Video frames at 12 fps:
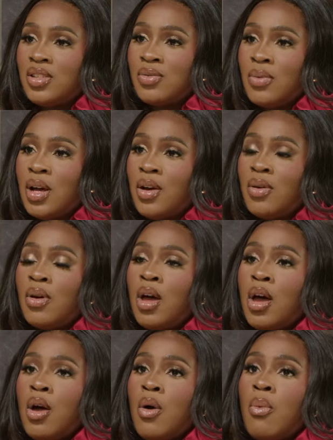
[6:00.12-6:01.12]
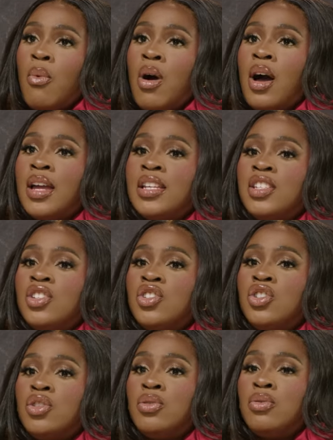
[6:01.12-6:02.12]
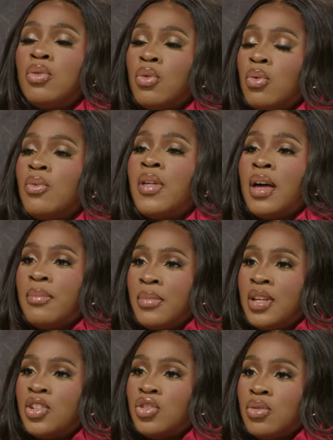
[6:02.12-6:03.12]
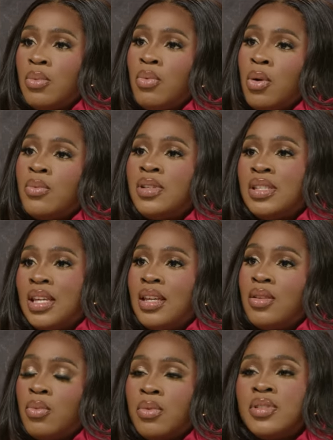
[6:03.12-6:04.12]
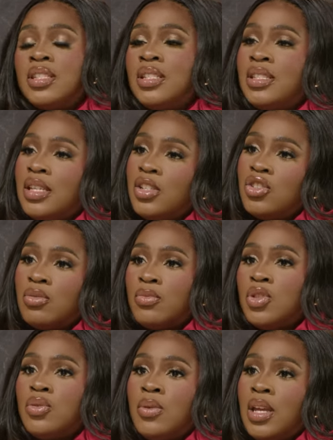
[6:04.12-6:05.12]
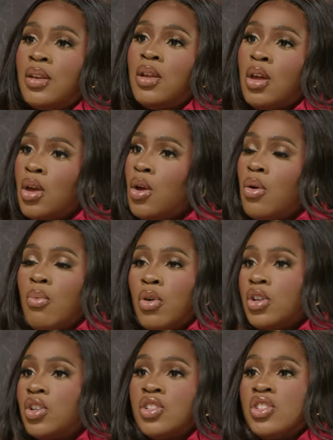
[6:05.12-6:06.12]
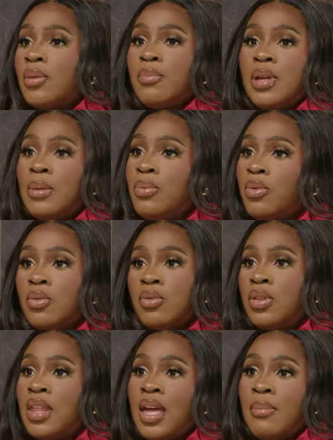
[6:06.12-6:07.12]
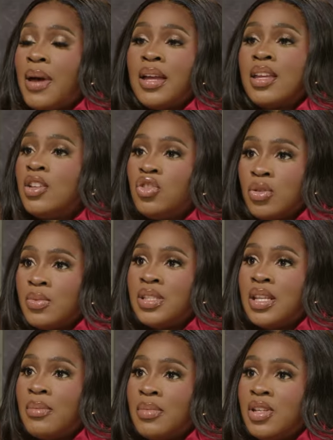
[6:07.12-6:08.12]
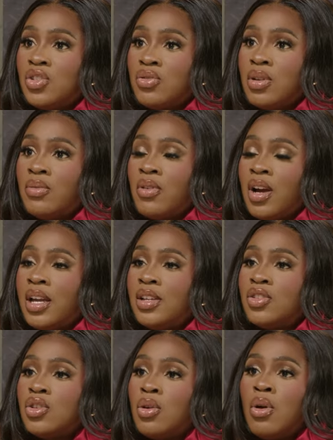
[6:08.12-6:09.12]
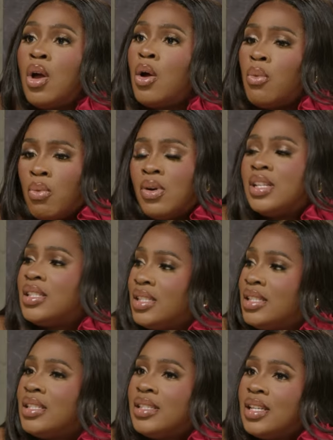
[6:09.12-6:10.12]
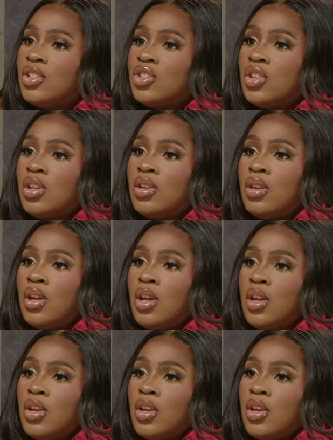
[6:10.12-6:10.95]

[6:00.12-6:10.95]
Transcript: as well. Yeah. Why did you call that a ministry? What was it? What was the distinction between? Because some people, their banking job is their ministry, right? So what is the distinction?